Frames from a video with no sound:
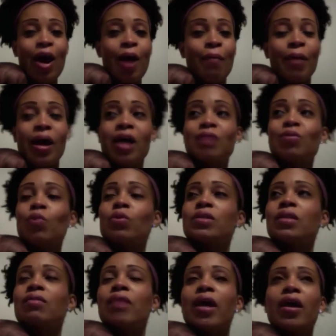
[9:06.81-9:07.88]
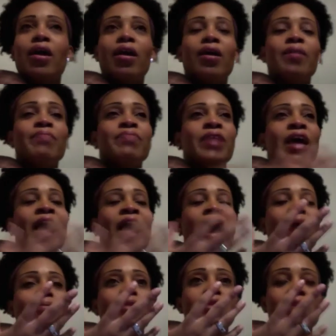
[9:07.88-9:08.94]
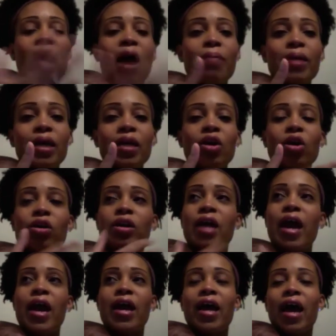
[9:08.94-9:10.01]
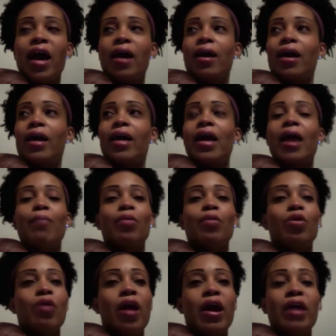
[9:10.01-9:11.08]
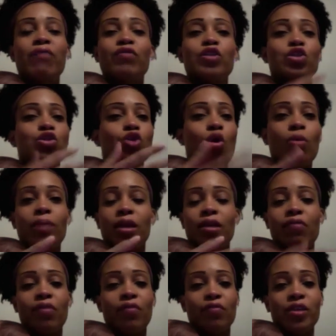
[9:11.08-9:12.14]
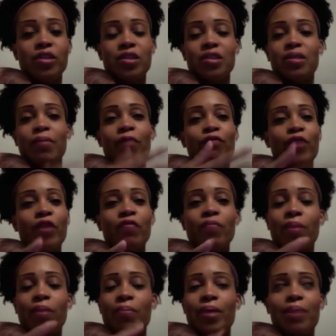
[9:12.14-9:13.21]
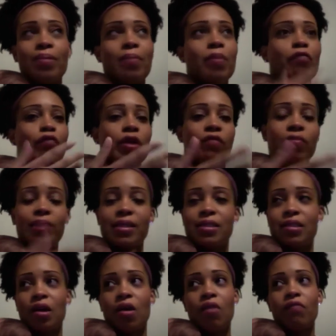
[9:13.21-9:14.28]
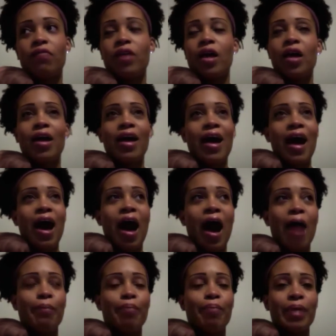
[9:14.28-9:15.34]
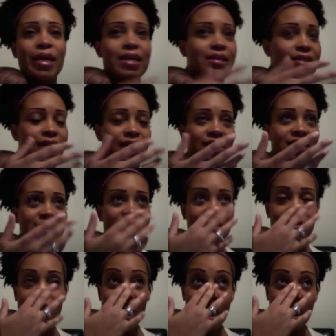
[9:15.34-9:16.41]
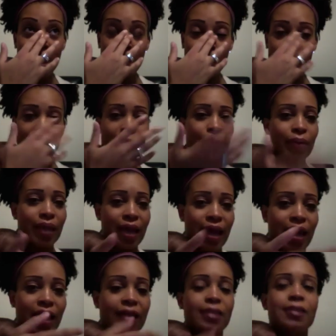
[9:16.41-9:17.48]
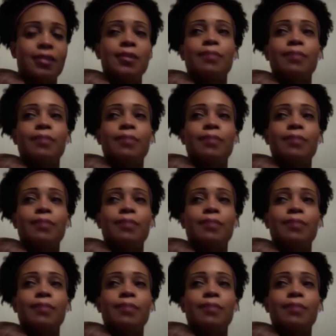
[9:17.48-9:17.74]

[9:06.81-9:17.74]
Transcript: My husband wasn't there. I'm sobbing in her neck. I am crying for so many different reasons. I'm afraid for my baby. I'm afraid for myself. I'm pissed that this is not what I planned.